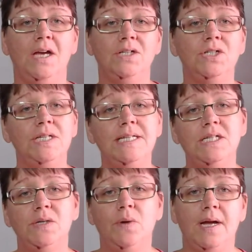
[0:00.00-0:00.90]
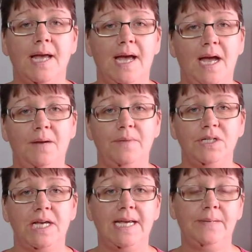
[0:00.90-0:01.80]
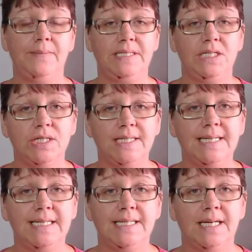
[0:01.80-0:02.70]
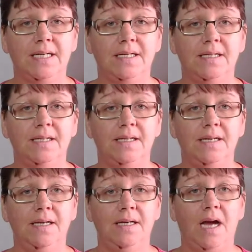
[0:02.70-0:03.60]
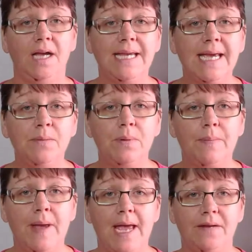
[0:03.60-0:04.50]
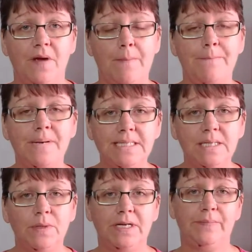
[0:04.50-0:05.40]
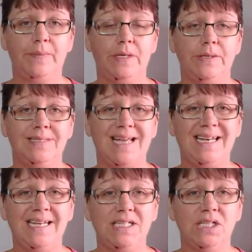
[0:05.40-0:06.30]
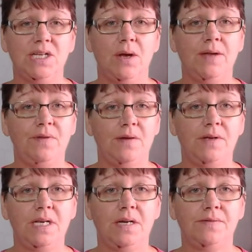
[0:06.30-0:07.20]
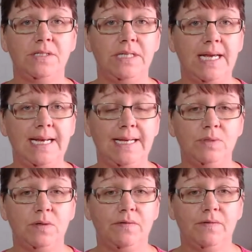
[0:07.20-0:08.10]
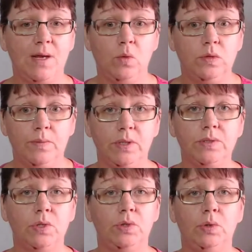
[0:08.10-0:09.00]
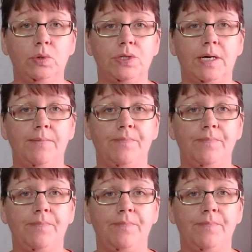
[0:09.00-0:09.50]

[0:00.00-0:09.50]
Do you need to work out how much helium is in your cylinder? Are you getting prepared for a busy week of balloons and need to know if you have enough helium to inflate all the balloons on order?